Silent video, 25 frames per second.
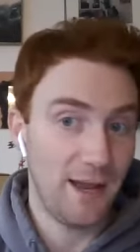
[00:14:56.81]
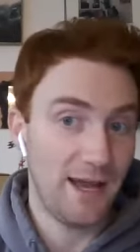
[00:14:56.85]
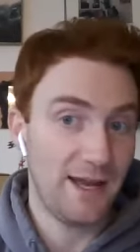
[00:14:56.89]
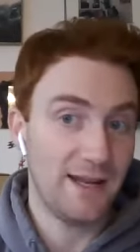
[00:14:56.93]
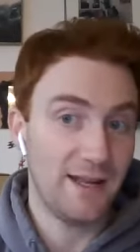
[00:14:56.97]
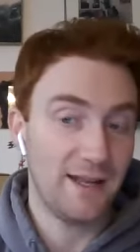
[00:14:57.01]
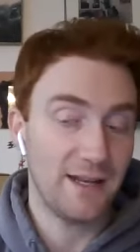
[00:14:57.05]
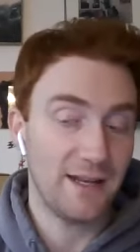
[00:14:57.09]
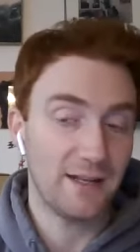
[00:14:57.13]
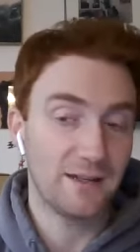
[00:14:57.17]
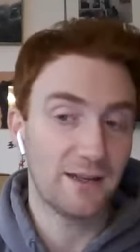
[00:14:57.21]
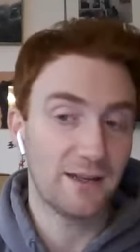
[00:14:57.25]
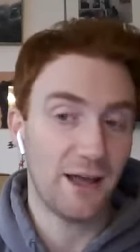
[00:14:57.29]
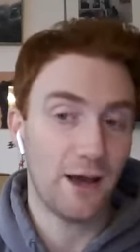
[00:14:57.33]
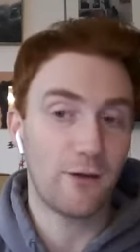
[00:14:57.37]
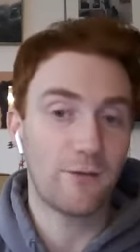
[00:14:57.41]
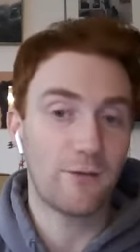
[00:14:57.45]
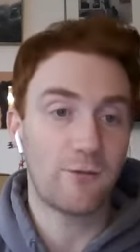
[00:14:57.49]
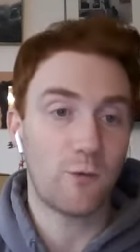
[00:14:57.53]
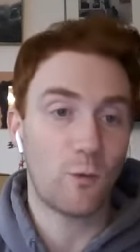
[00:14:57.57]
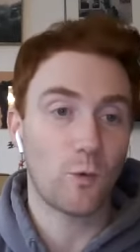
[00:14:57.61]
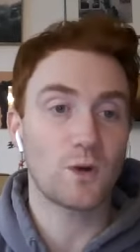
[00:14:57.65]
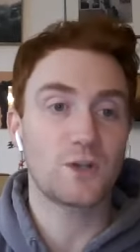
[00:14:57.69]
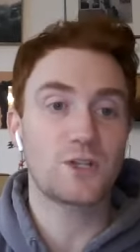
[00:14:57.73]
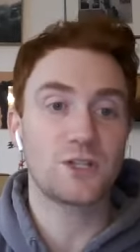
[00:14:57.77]
And it
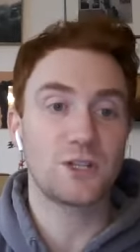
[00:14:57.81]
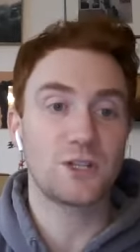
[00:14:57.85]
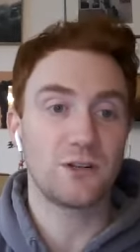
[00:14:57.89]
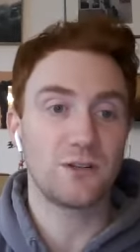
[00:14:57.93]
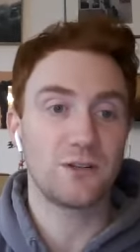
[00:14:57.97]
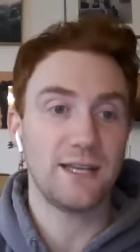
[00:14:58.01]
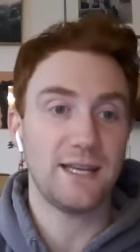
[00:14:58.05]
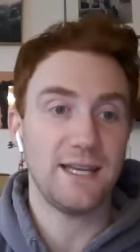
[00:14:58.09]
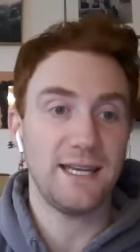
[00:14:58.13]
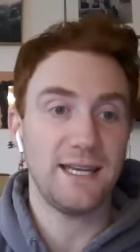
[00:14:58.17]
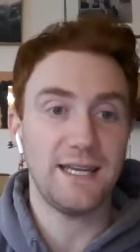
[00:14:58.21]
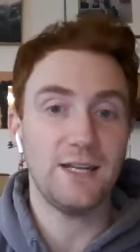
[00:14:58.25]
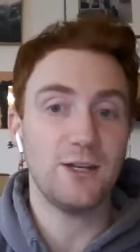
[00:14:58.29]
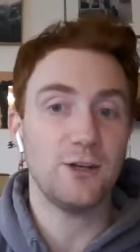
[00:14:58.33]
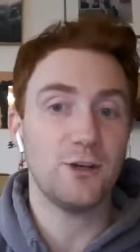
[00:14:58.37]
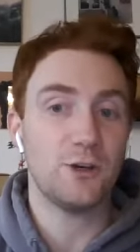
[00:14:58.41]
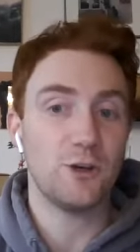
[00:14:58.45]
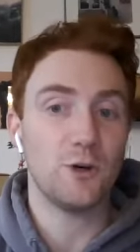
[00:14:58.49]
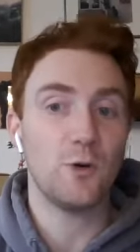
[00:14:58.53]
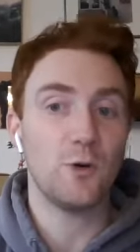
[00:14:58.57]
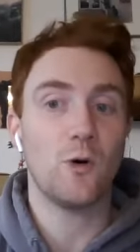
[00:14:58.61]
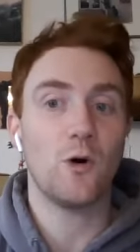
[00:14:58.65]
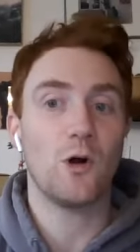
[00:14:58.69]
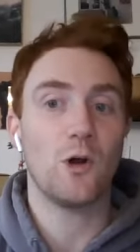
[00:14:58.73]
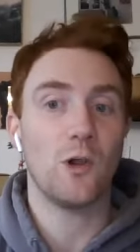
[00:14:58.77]
unfortunately he didn't
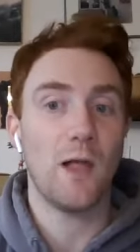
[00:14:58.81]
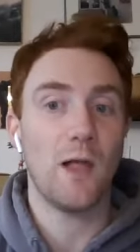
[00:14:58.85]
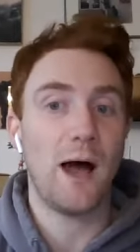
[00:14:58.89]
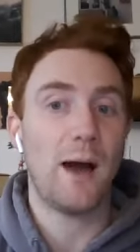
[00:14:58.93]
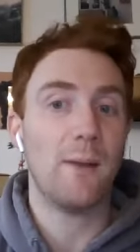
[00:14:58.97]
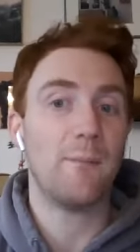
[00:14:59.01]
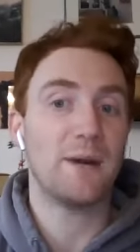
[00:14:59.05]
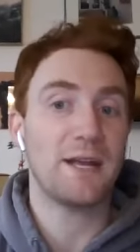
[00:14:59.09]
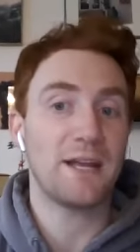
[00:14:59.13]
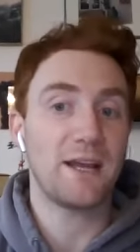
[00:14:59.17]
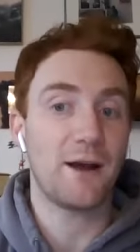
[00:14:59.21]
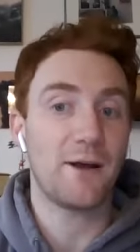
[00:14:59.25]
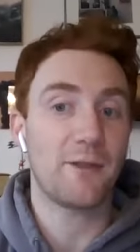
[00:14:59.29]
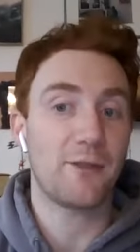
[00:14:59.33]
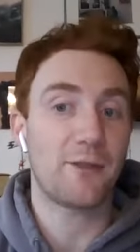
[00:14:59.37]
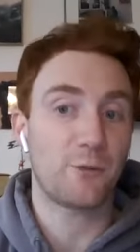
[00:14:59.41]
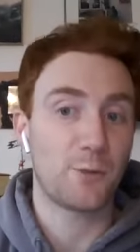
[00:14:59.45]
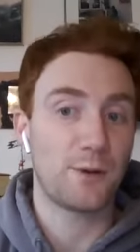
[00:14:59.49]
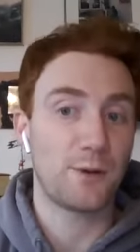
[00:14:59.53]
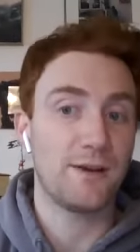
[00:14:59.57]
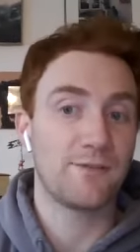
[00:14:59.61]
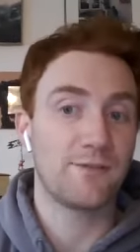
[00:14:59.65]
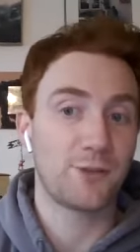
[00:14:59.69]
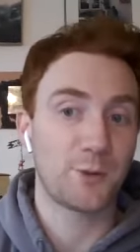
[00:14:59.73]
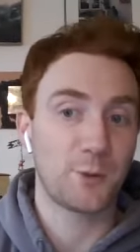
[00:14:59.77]
do a whole lot, but he caught
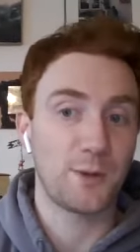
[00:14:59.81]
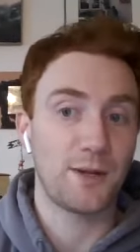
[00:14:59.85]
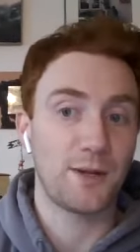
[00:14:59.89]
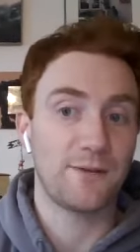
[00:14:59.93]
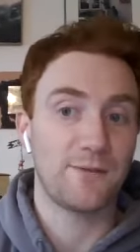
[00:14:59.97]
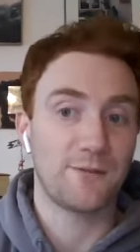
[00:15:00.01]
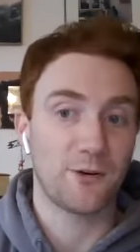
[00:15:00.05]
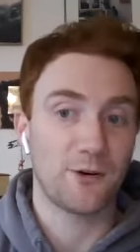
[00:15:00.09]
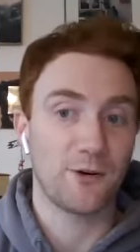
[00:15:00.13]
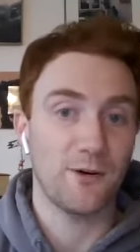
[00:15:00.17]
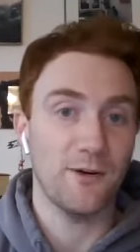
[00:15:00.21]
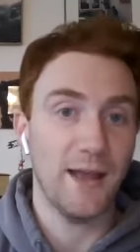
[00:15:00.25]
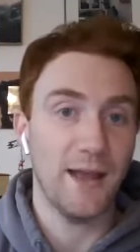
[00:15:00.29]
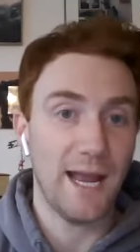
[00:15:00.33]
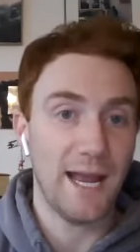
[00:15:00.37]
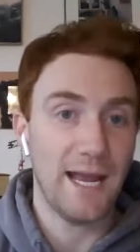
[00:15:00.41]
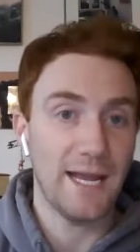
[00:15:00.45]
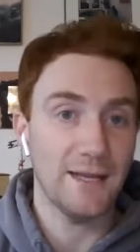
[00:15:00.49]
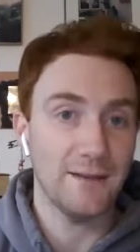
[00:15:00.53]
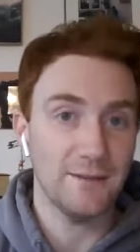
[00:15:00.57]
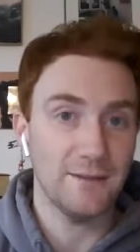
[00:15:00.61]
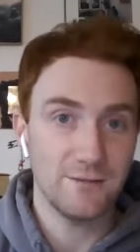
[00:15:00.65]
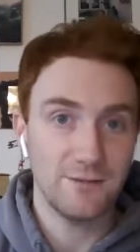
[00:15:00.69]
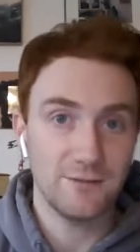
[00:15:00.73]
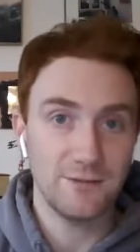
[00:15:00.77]
three of three for eight